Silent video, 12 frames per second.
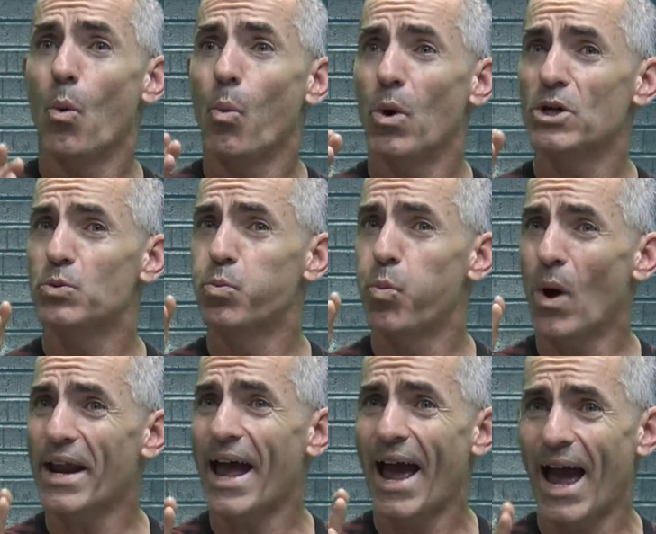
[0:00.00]
was
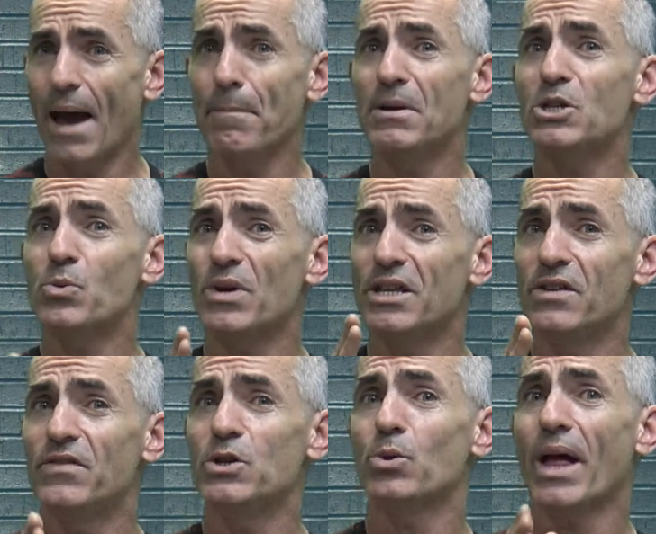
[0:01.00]
what happens when an
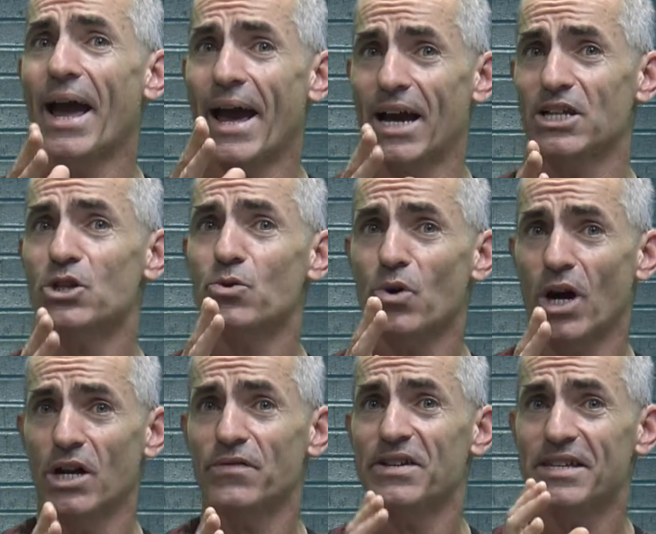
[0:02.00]
individual has
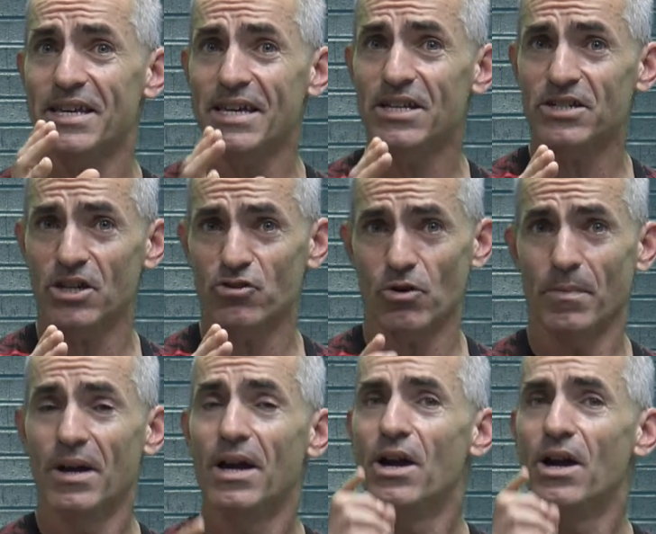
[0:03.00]
chronic fatigue syndrome.